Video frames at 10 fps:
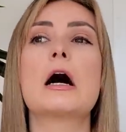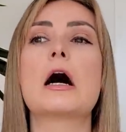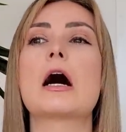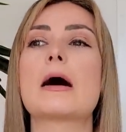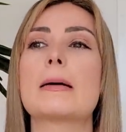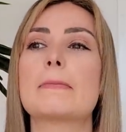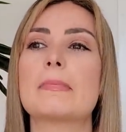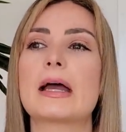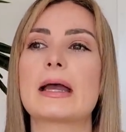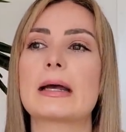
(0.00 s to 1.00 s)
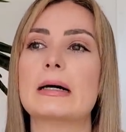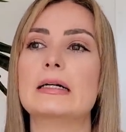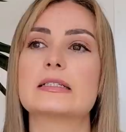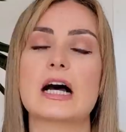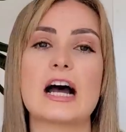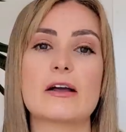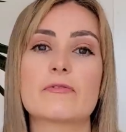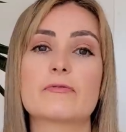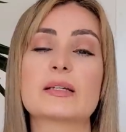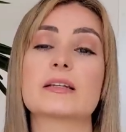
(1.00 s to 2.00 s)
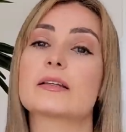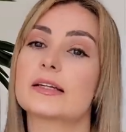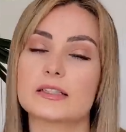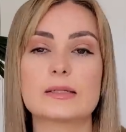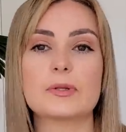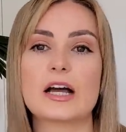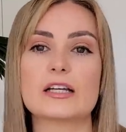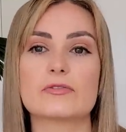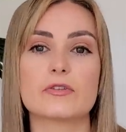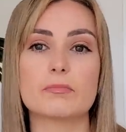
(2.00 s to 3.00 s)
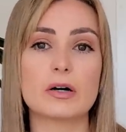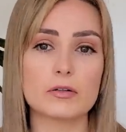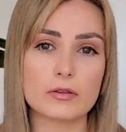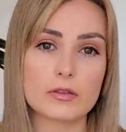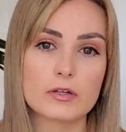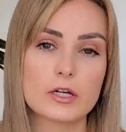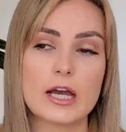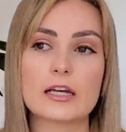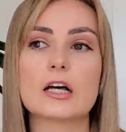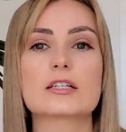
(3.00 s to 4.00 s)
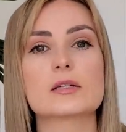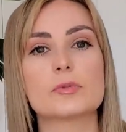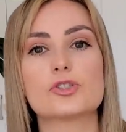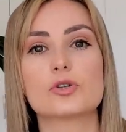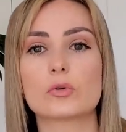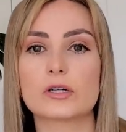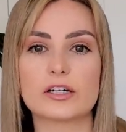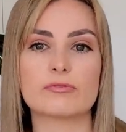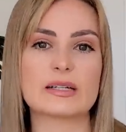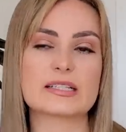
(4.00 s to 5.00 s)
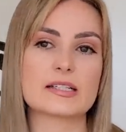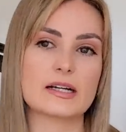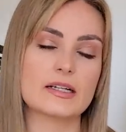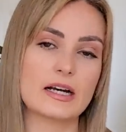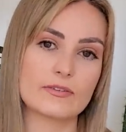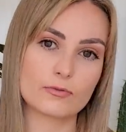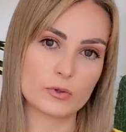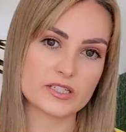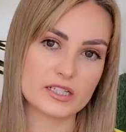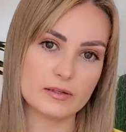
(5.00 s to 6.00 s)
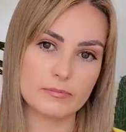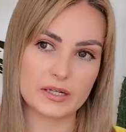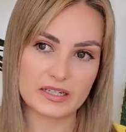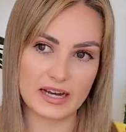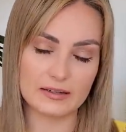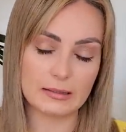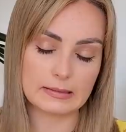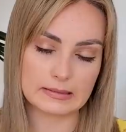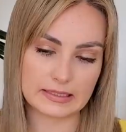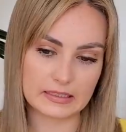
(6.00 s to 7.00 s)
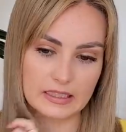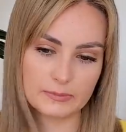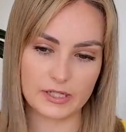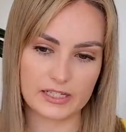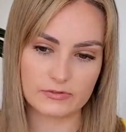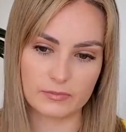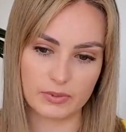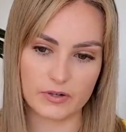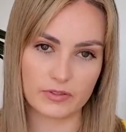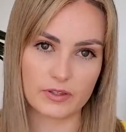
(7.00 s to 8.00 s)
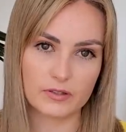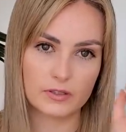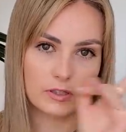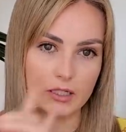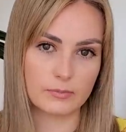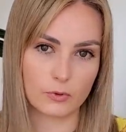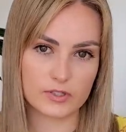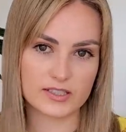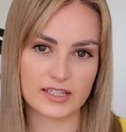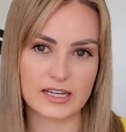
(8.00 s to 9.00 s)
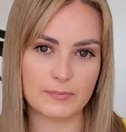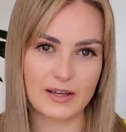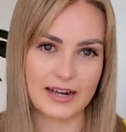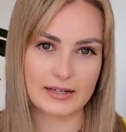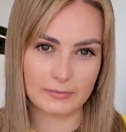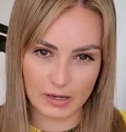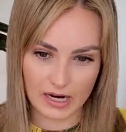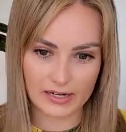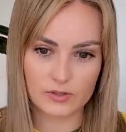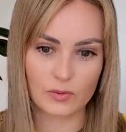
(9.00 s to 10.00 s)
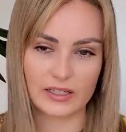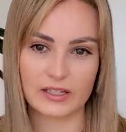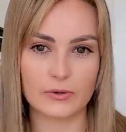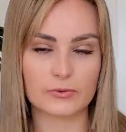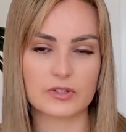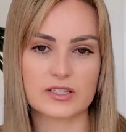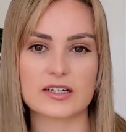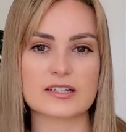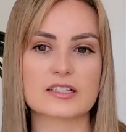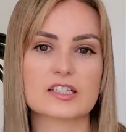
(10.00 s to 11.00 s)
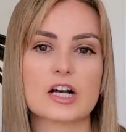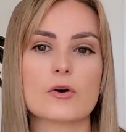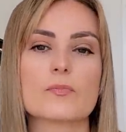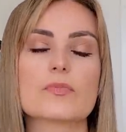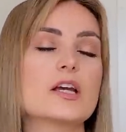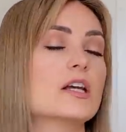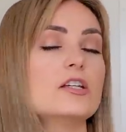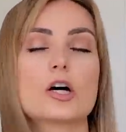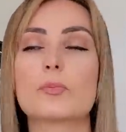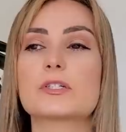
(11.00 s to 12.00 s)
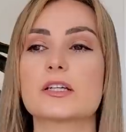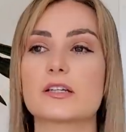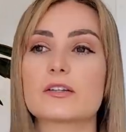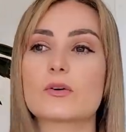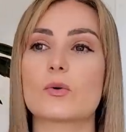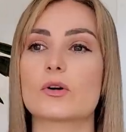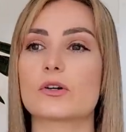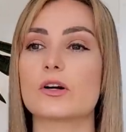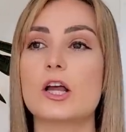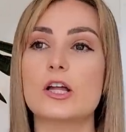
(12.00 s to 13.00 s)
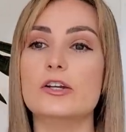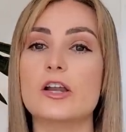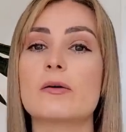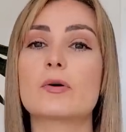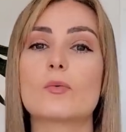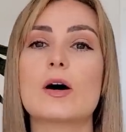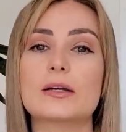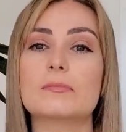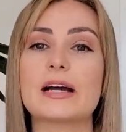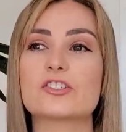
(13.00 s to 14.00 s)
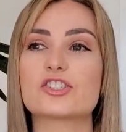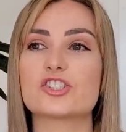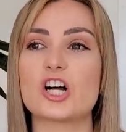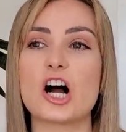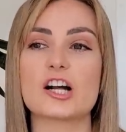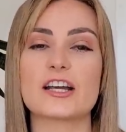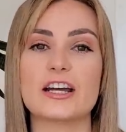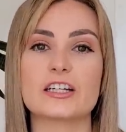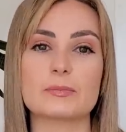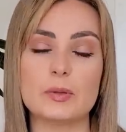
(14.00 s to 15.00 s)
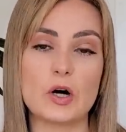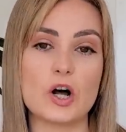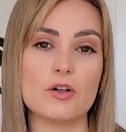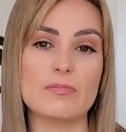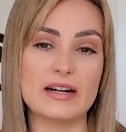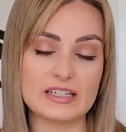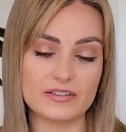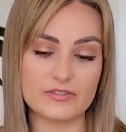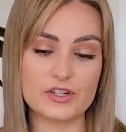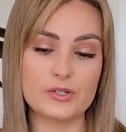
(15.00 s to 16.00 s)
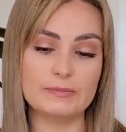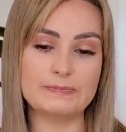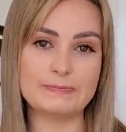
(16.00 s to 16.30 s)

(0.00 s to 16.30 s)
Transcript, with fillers: And I've been legally blind from birth and lost the majority of my sight at 14, but again, legally blind from birth. Important to keep that in mind while I go through this list. So, in no particular order, number 1 might shock and appall many of you.